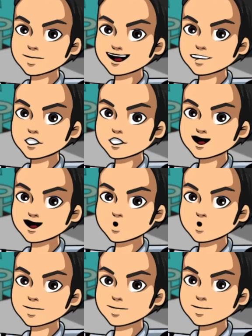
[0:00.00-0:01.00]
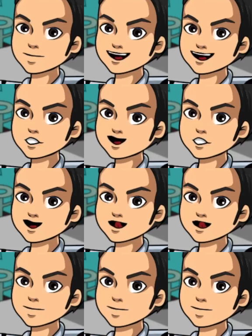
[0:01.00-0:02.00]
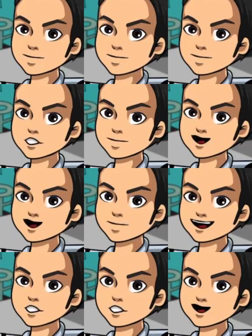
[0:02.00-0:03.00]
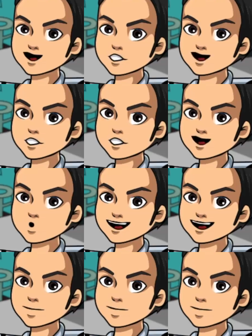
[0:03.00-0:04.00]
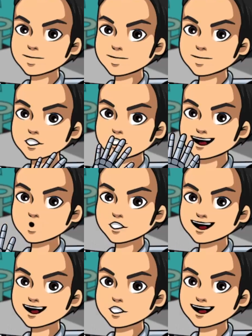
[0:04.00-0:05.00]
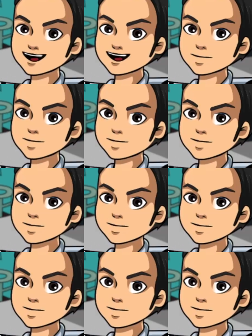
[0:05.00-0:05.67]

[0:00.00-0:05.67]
If in doubt, make the call. It's better to be safe than sorry. See you next time.